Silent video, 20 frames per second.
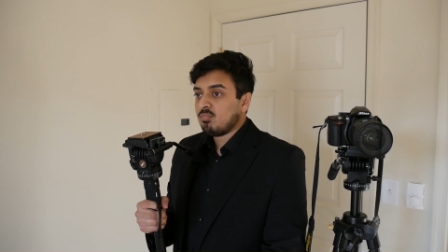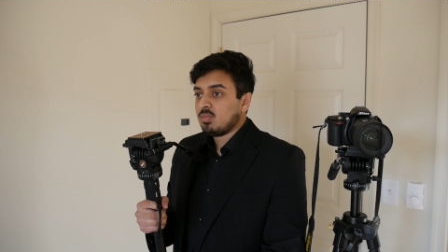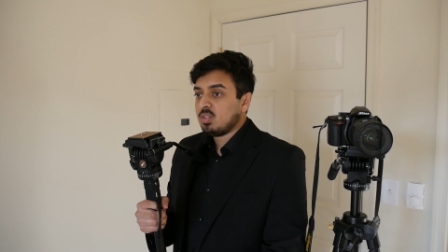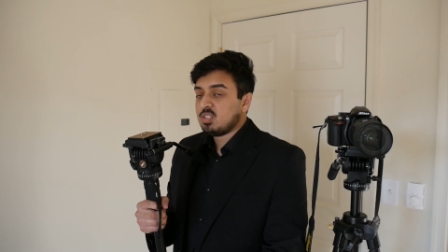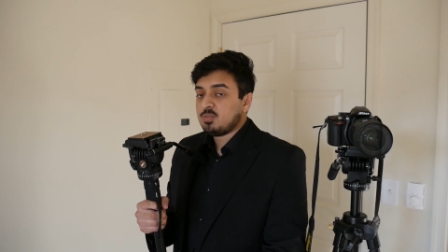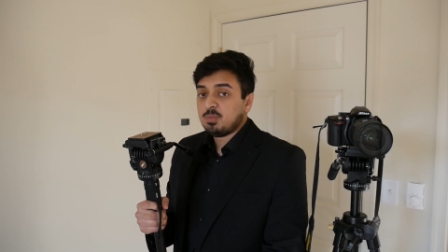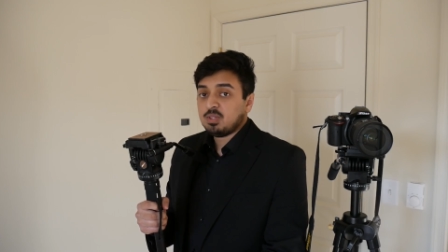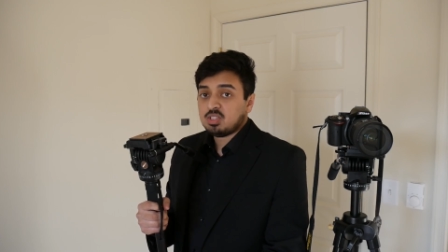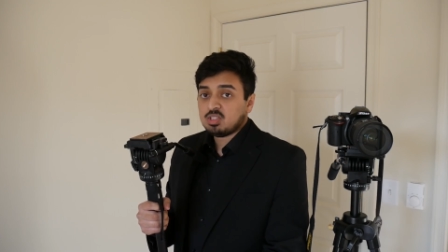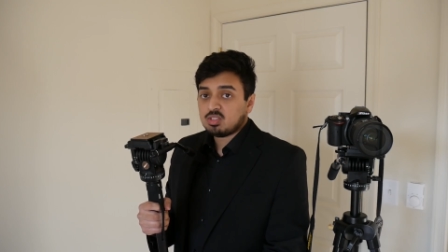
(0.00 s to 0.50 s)

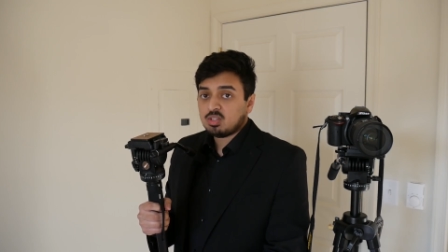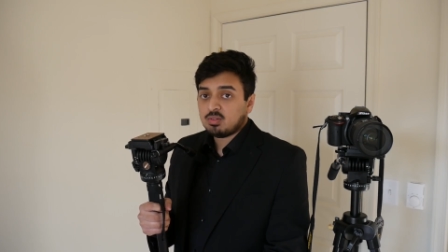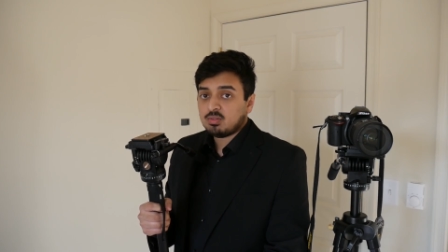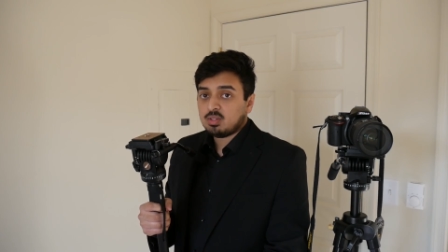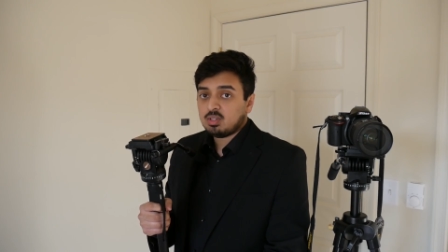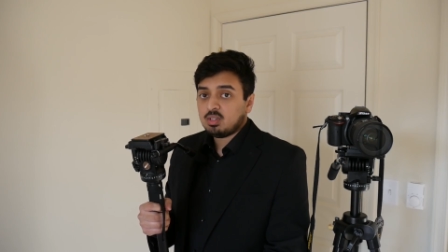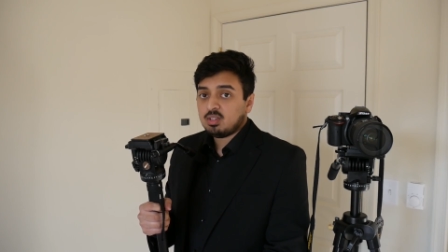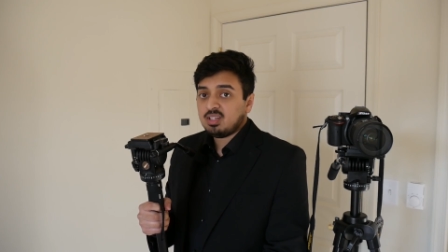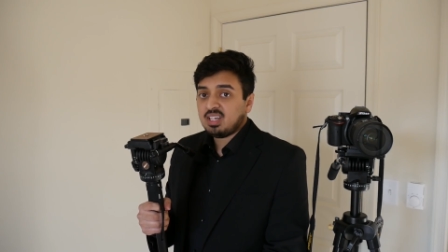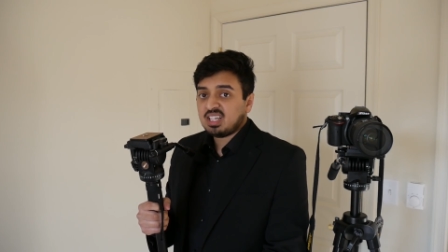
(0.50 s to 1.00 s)
Speech is
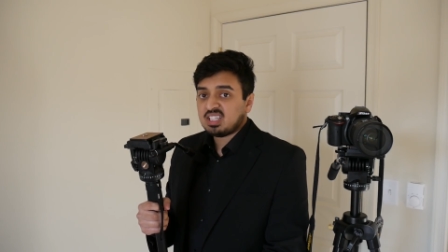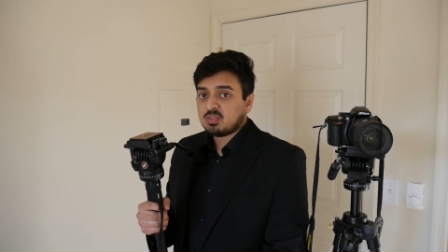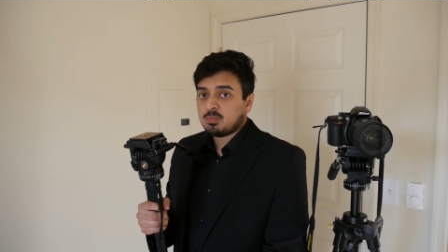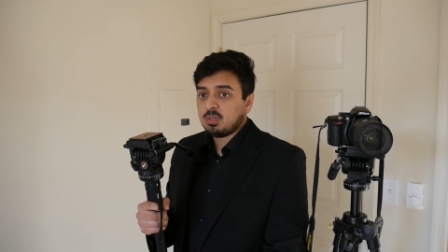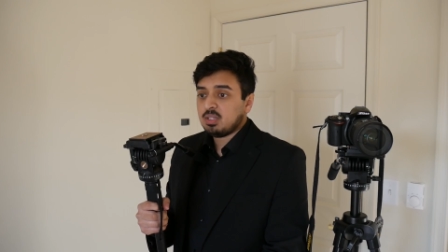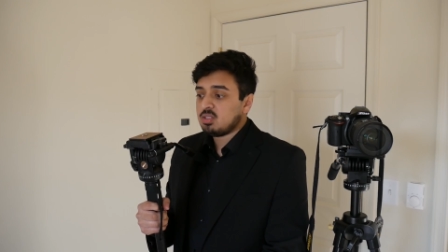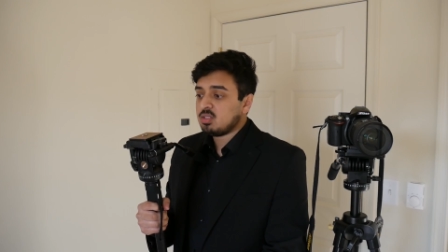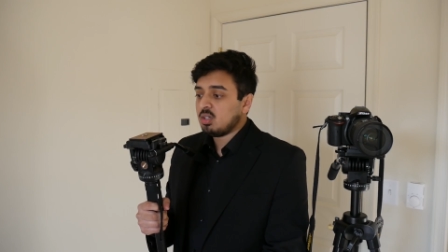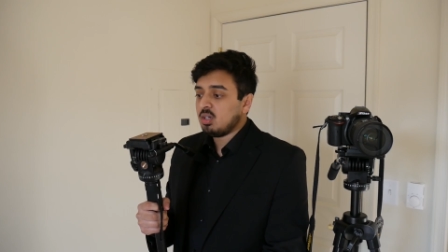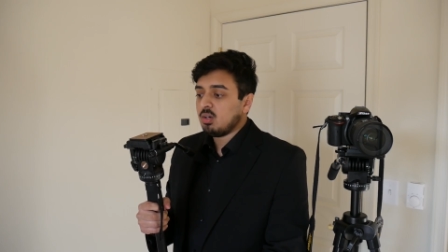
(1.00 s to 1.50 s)
over. Next
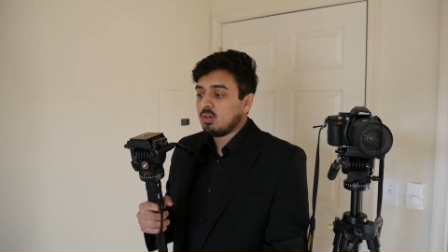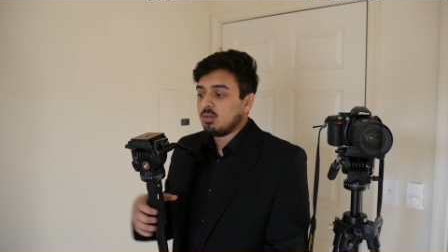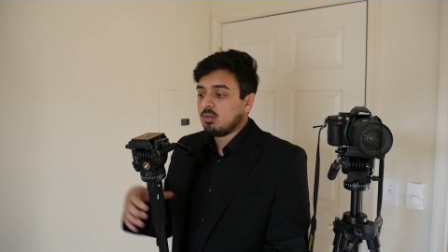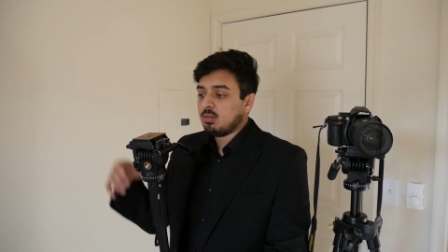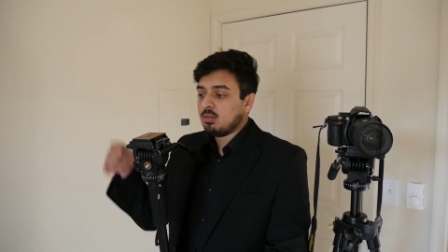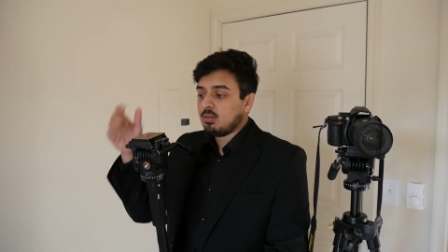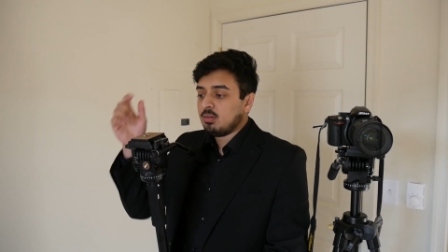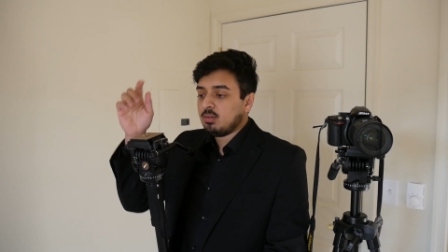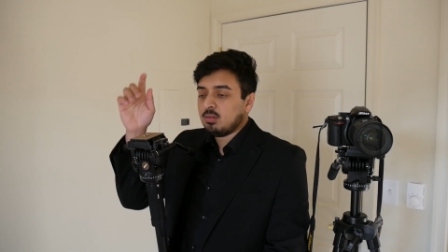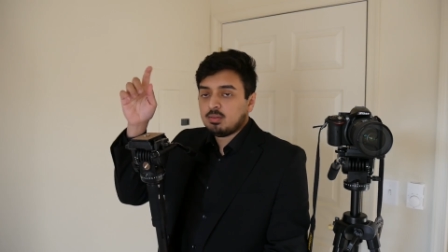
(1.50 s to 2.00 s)
speech. Oh,
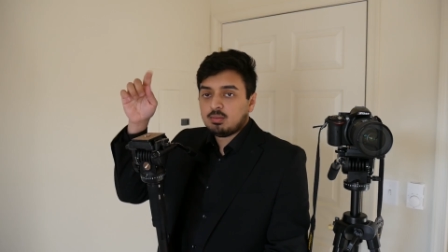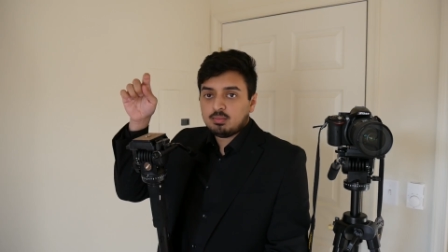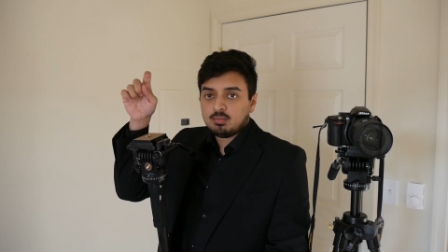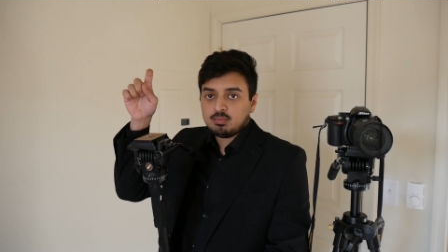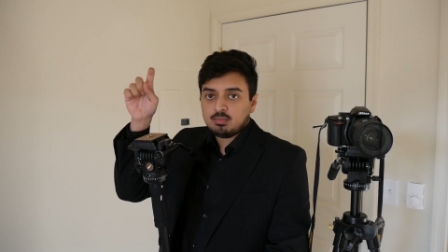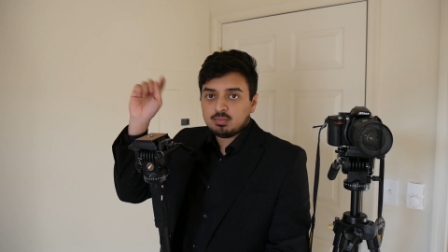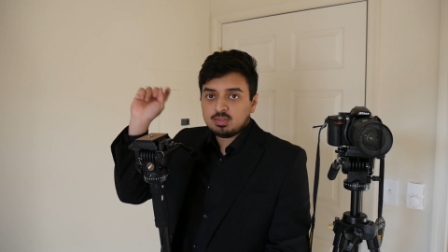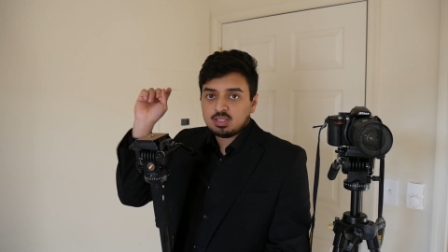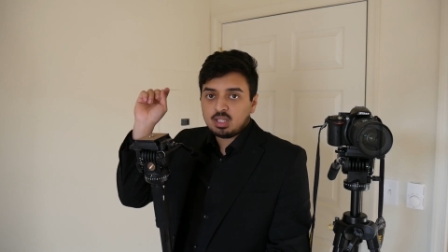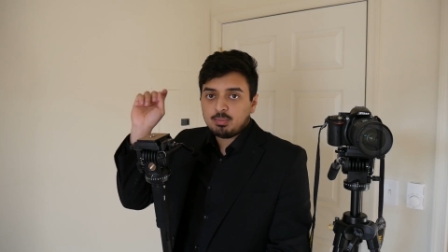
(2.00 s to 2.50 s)

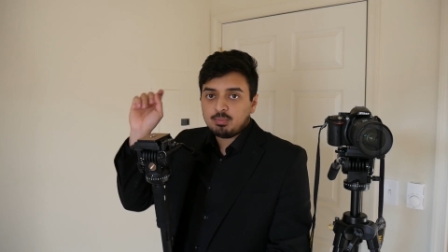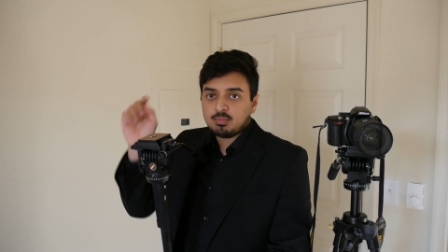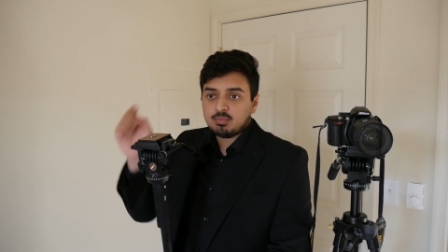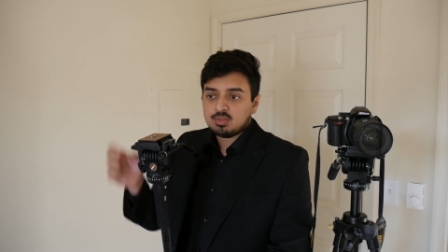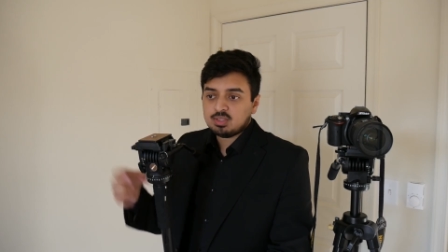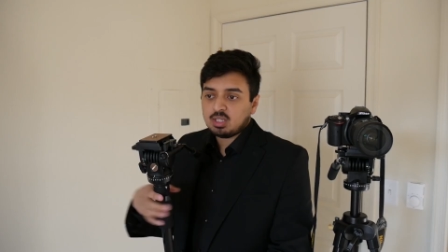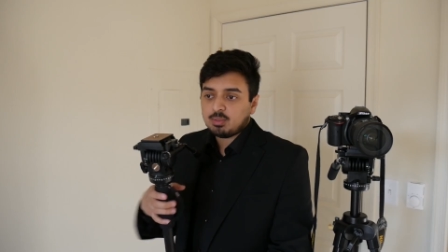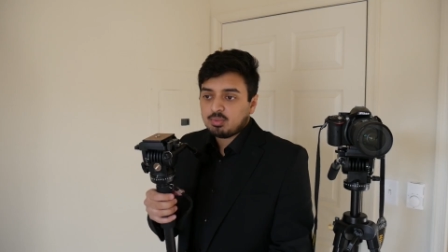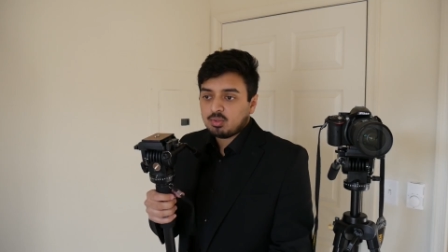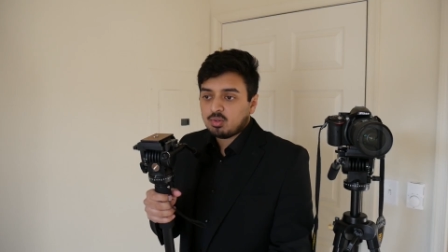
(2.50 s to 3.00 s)
stop
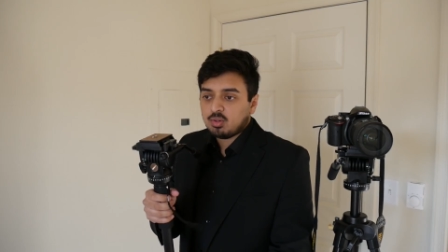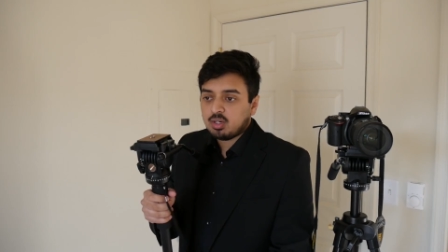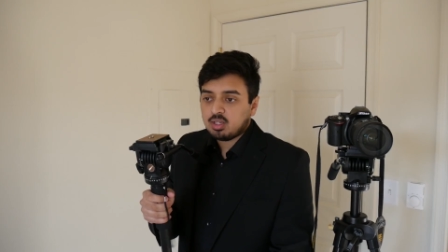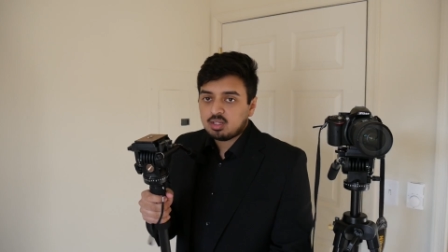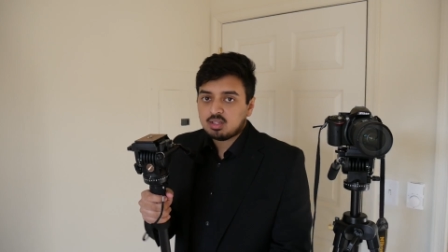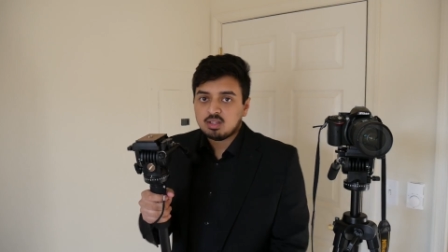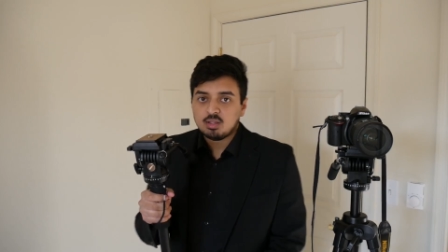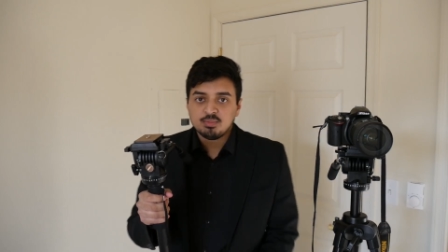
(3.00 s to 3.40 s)
recording.